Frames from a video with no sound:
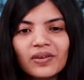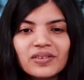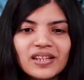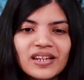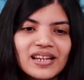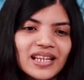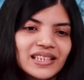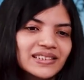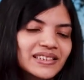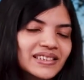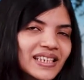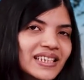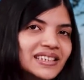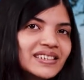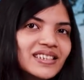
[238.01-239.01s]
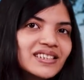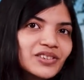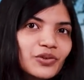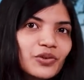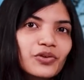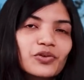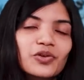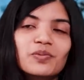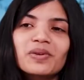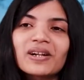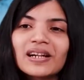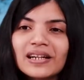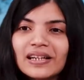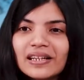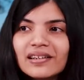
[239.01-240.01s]
the net says there's no room
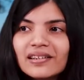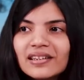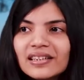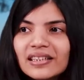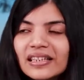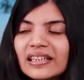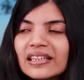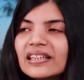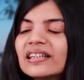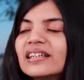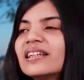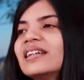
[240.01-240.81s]
clearly